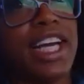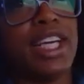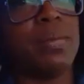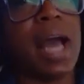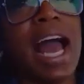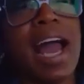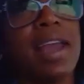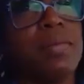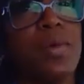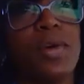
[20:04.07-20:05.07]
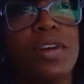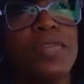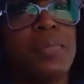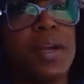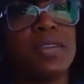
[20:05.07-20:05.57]
I am more of
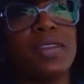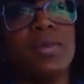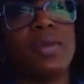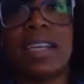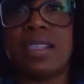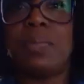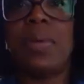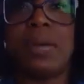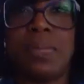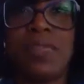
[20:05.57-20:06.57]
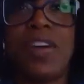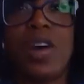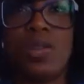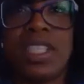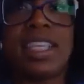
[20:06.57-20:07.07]
the person who likes to pick up the
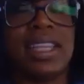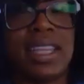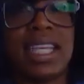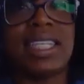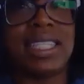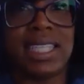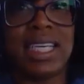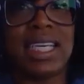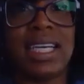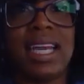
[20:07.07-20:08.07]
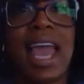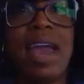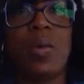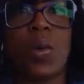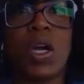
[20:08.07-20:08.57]
phone to get things done
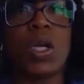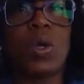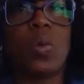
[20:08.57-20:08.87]
at work,